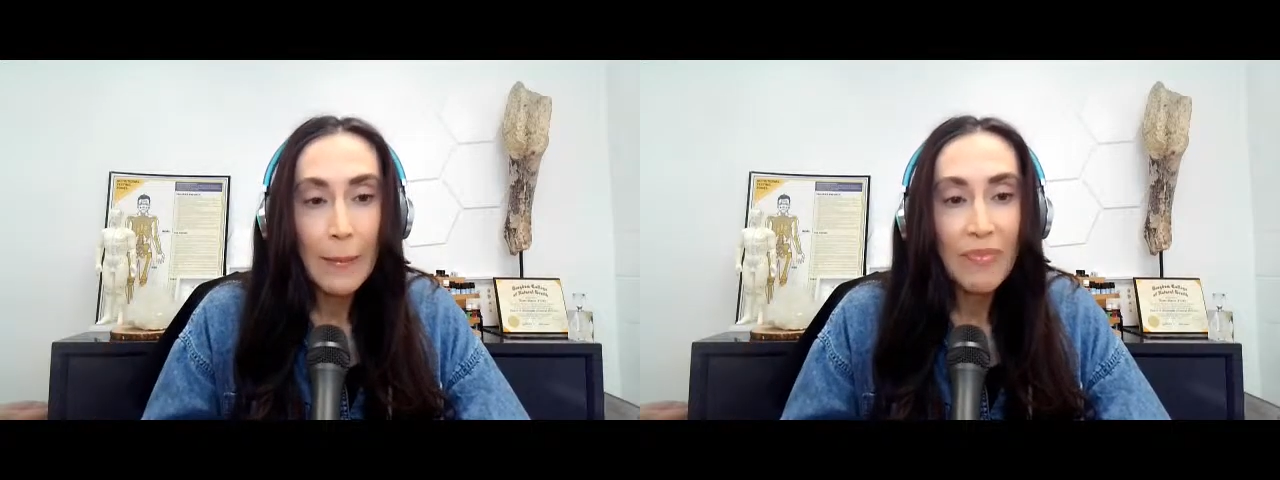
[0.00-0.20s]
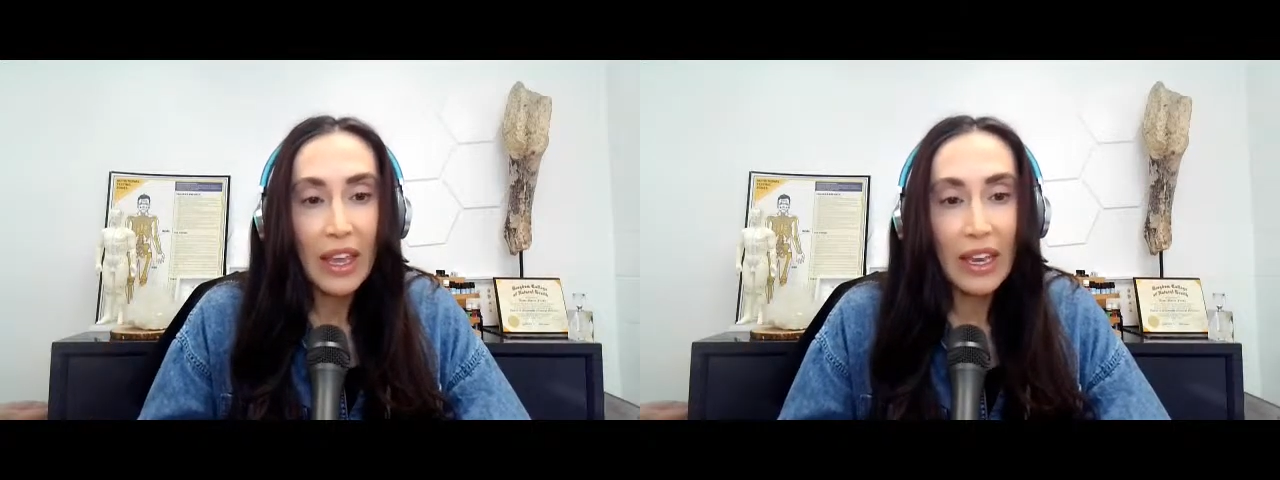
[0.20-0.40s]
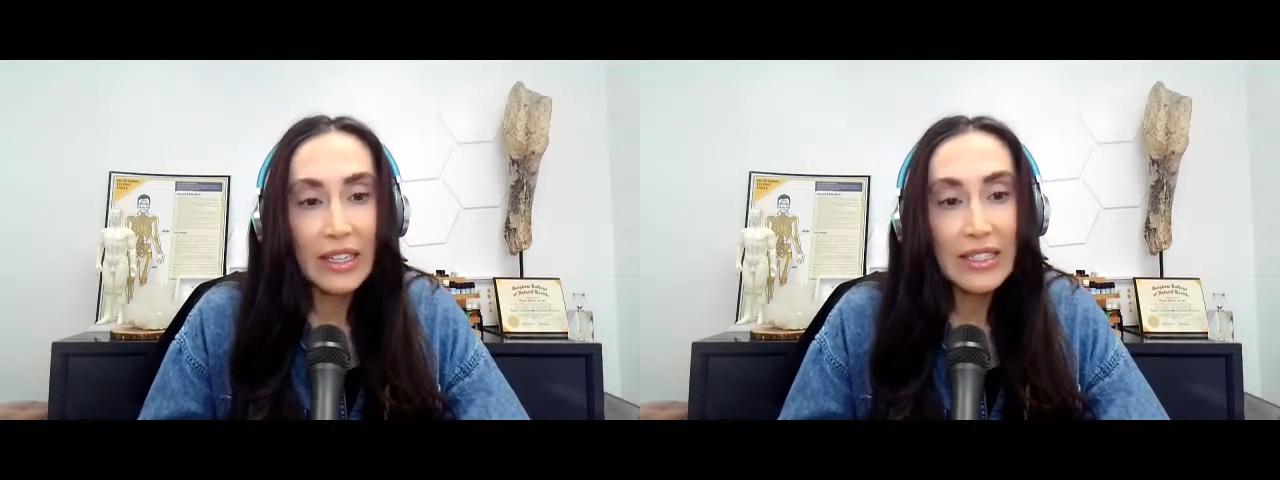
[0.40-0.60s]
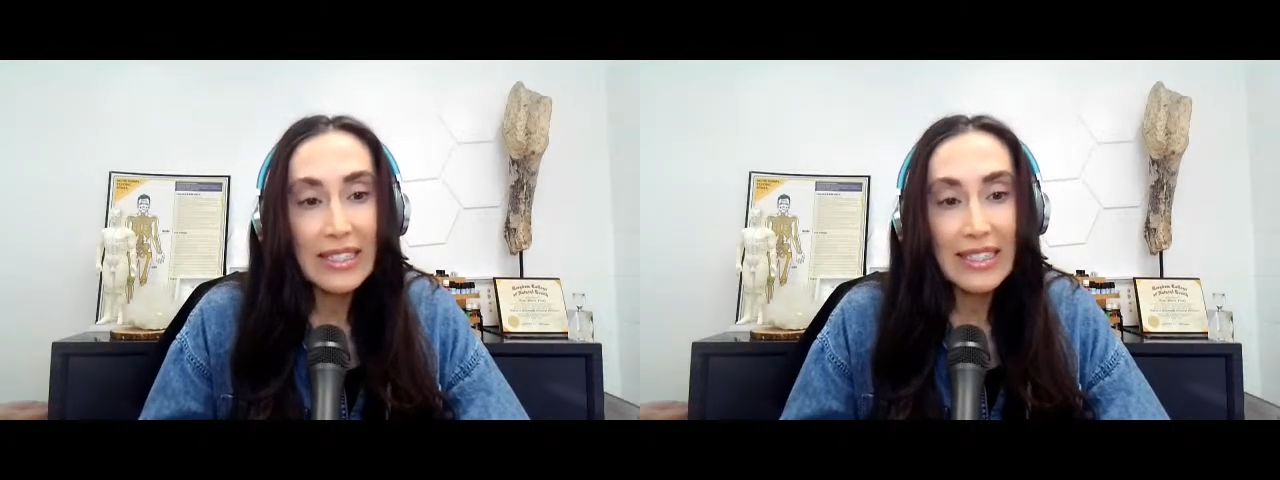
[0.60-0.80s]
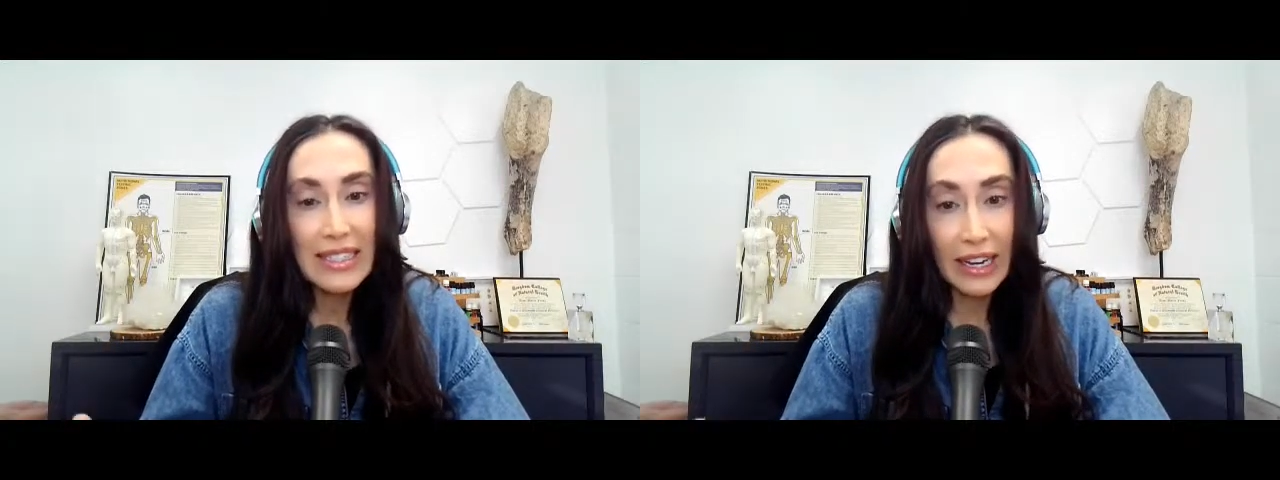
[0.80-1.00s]
And it
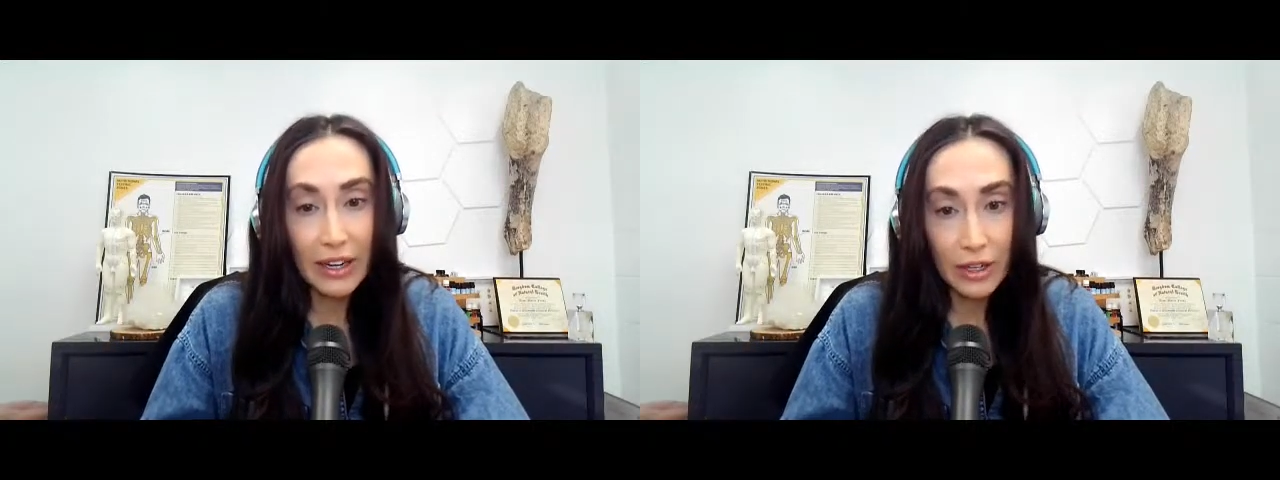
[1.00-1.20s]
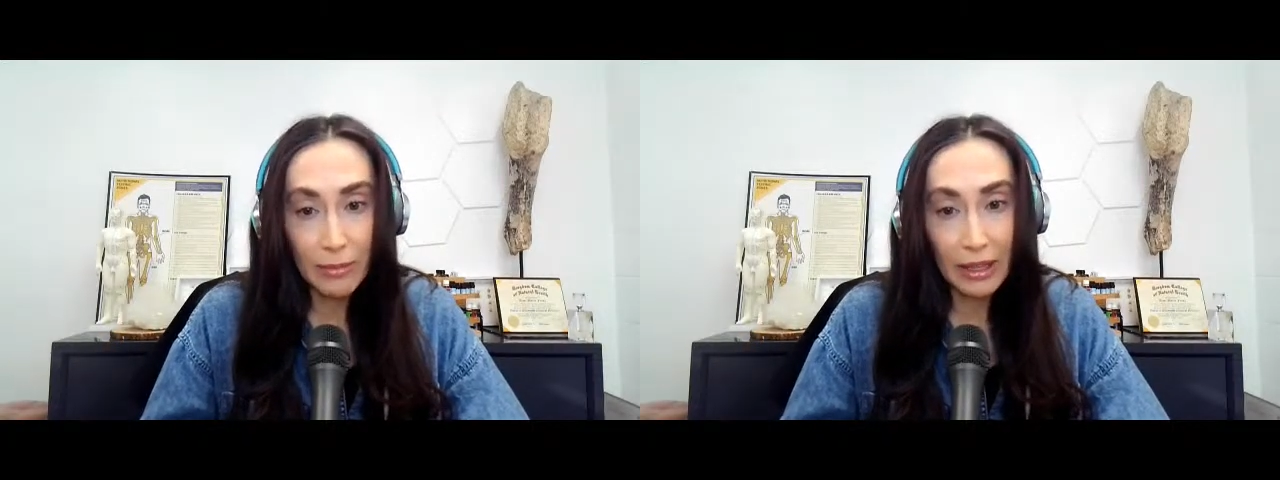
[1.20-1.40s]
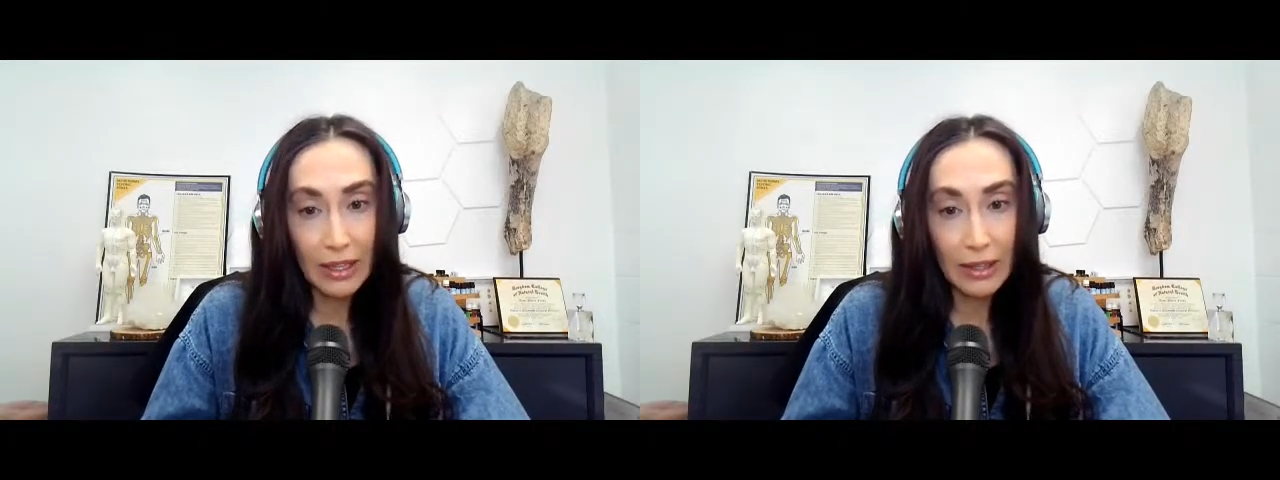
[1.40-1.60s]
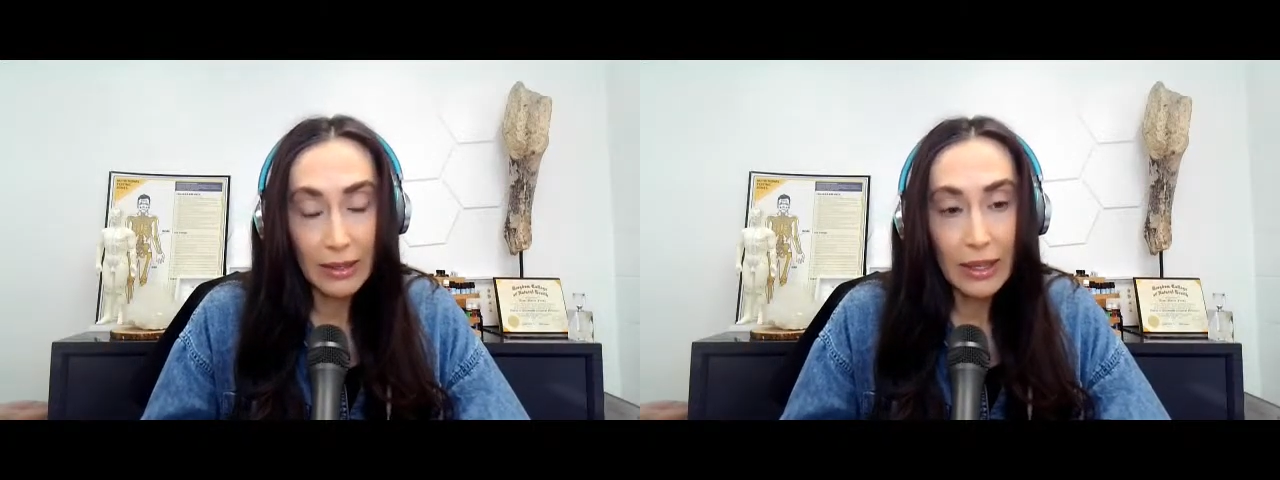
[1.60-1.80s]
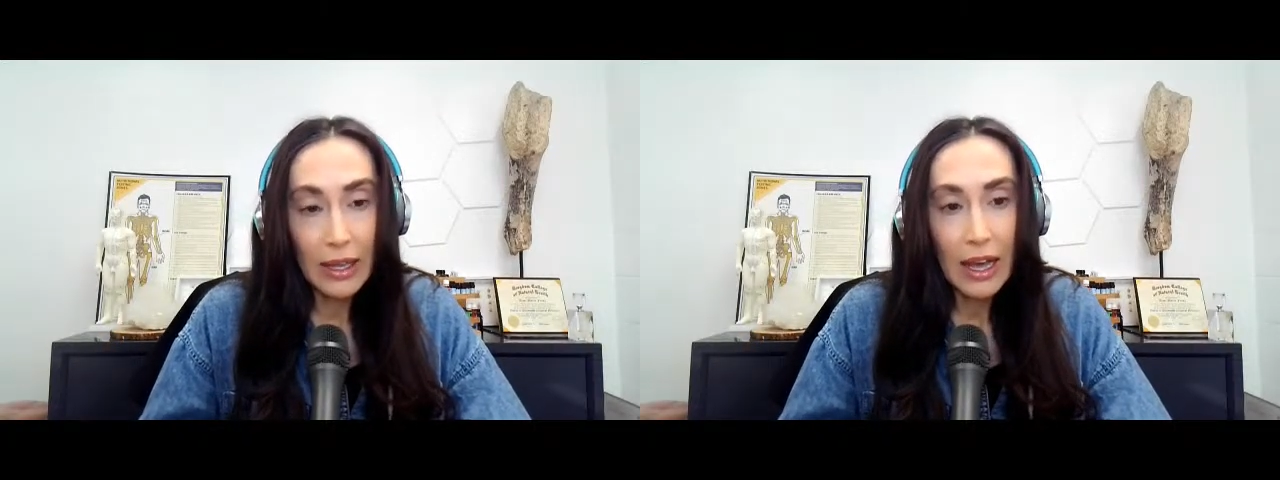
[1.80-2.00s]
scared me.
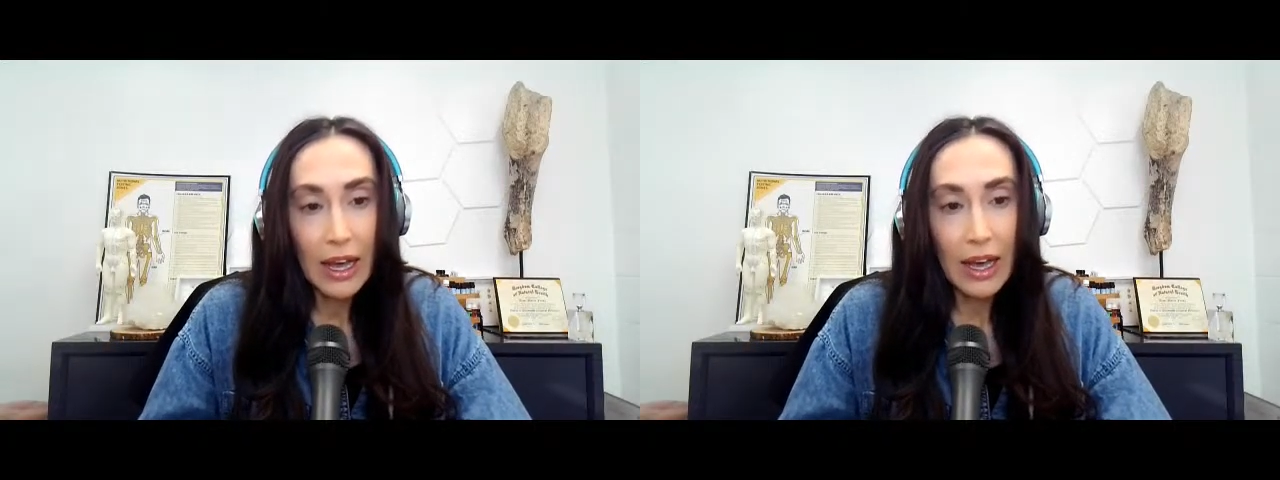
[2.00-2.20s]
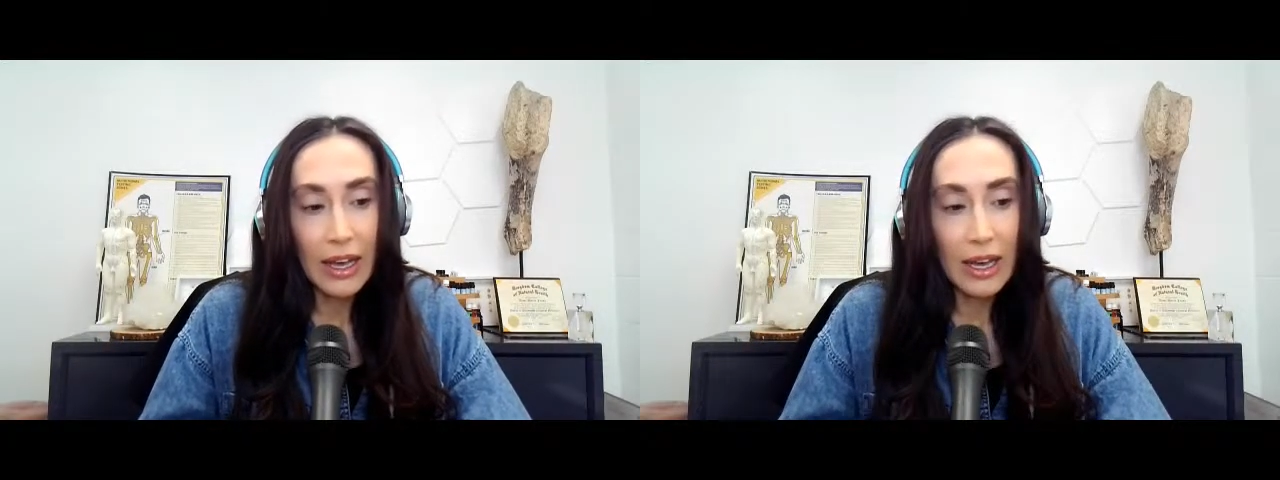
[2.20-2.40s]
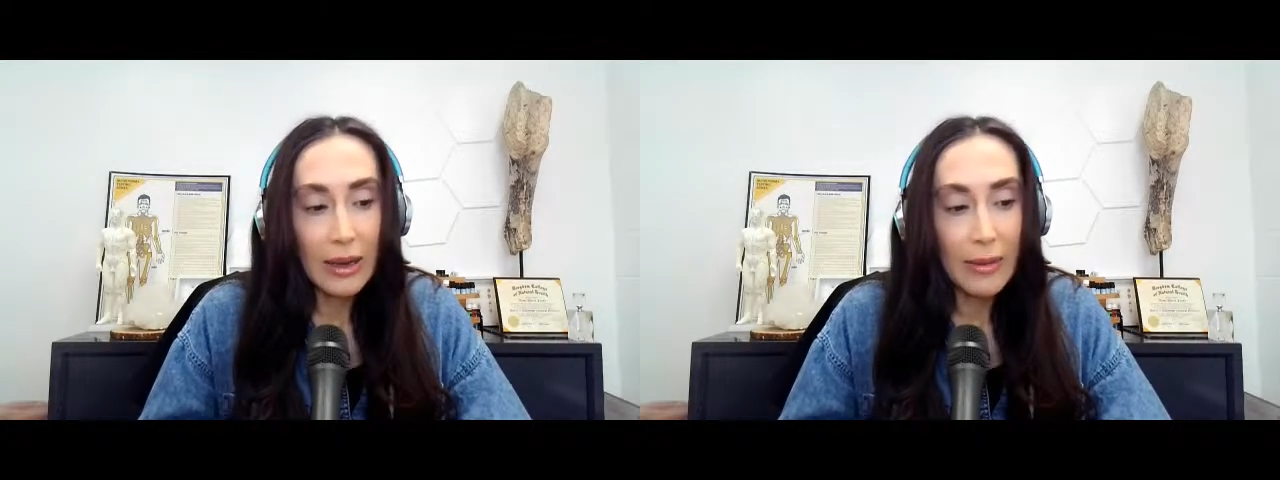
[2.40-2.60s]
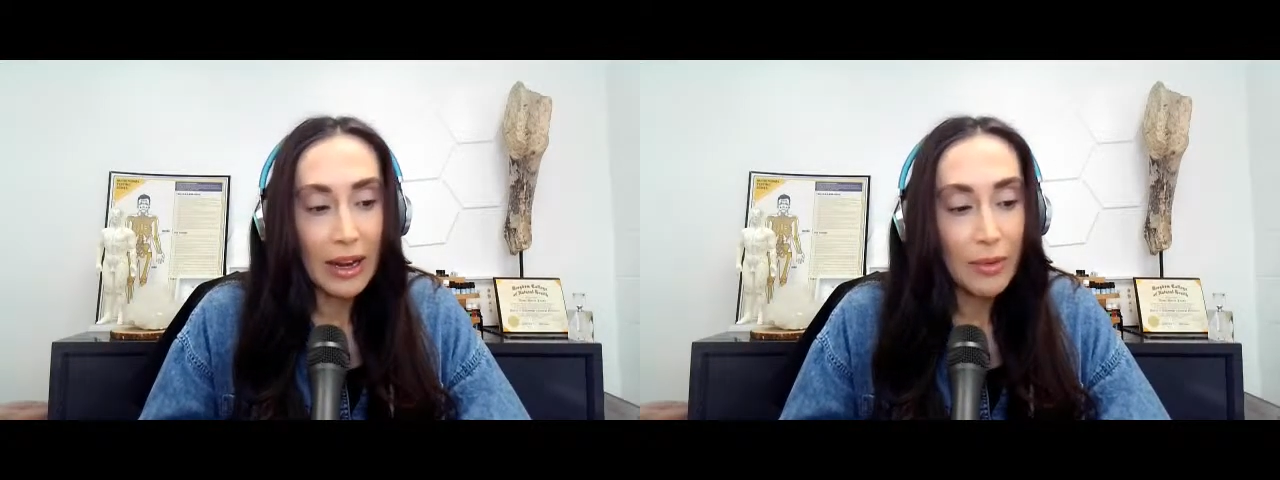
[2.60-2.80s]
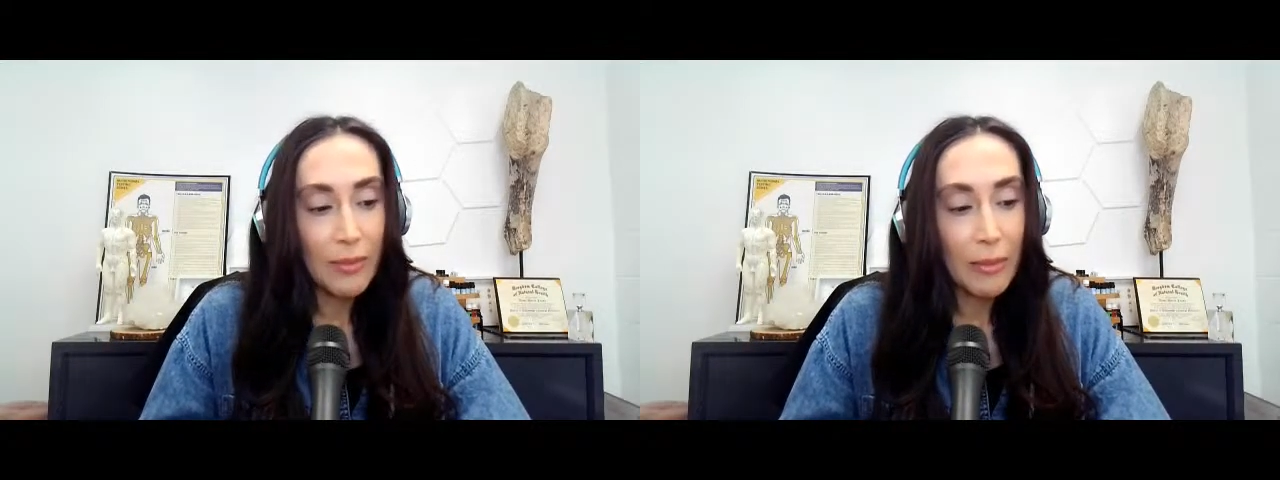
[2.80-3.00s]
I
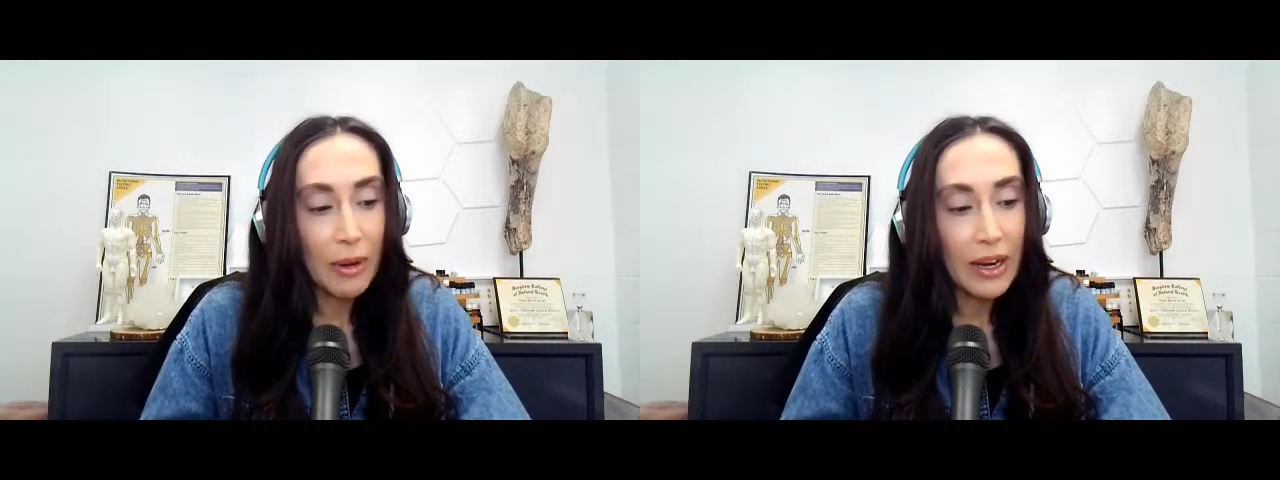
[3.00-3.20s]
remember I